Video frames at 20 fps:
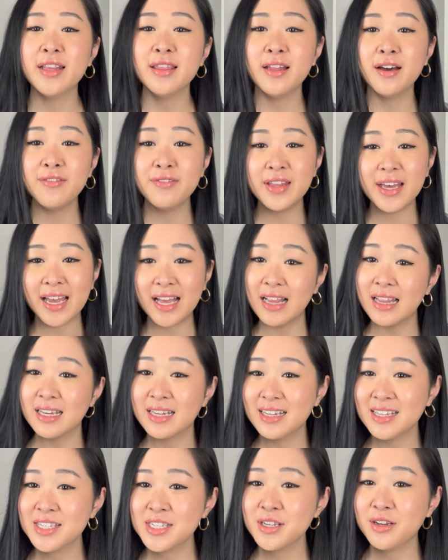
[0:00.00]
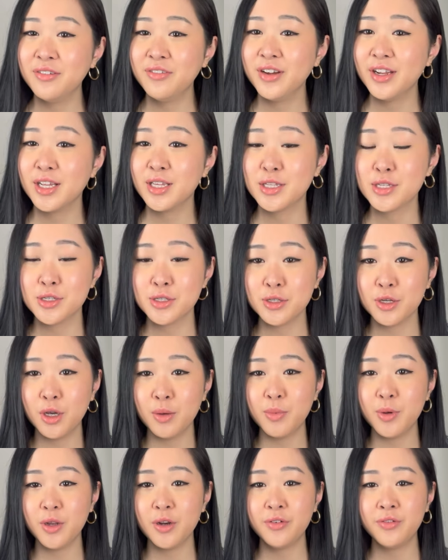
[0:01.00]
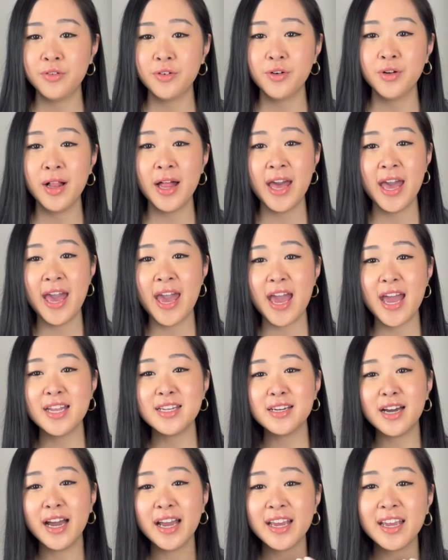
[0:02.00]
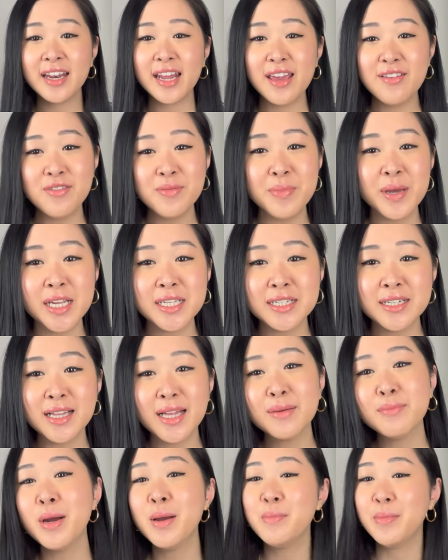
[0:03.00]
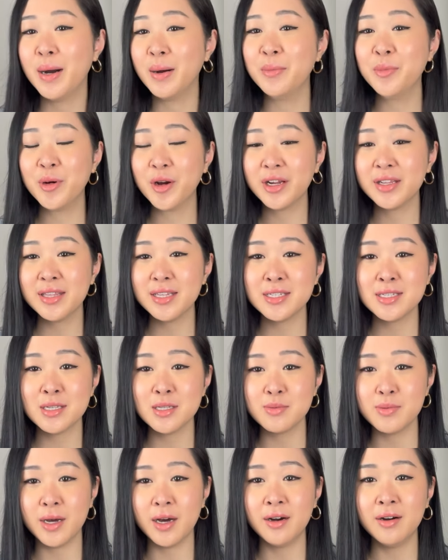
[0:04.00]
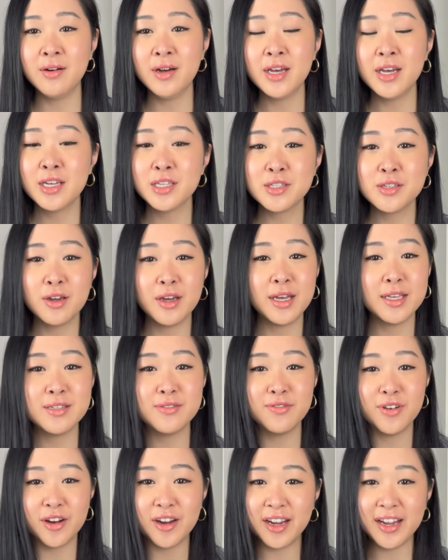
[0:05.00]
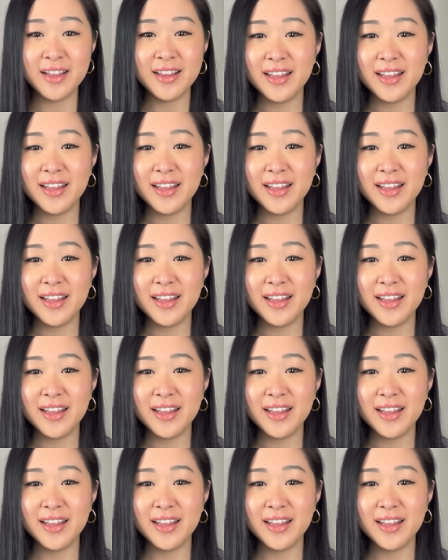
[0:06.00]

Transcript: love the elegance of it. It's so beautiful, and I can even picture like my mom wearing this as well. So it's very